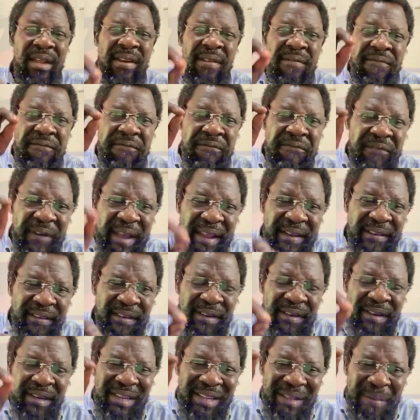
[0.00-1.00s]
The
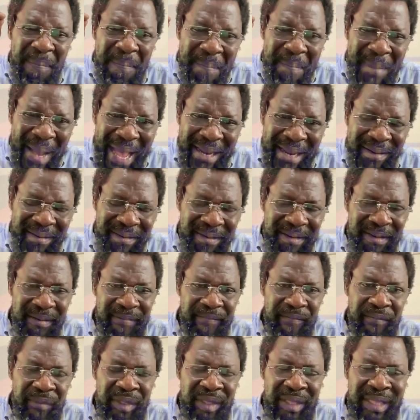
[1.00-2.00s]
first demand
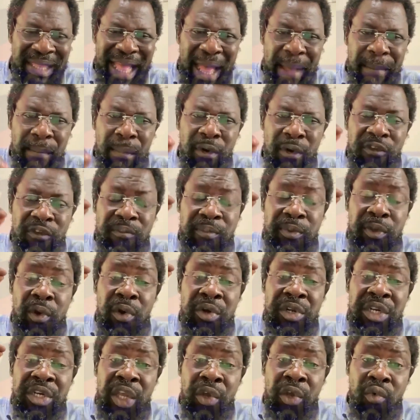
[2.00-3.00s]
that must be
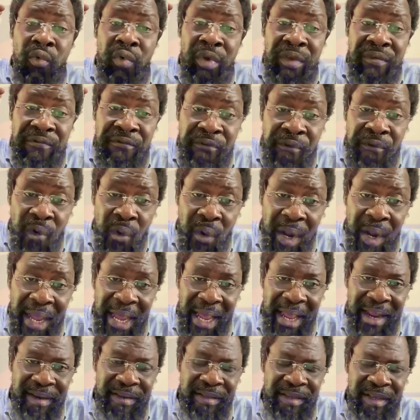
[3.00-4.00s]

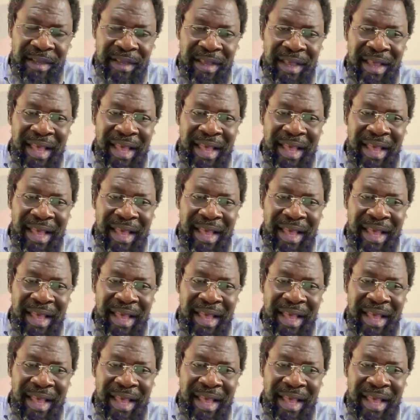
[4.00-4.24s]
unequivocal